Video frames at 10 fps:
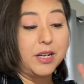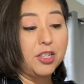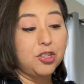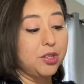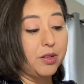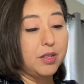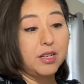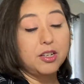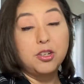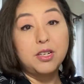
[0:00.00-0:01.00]
I just
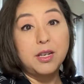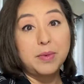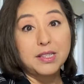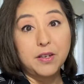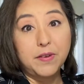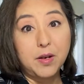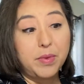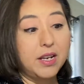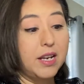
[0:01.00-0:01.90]
couldn't get myself out of bed.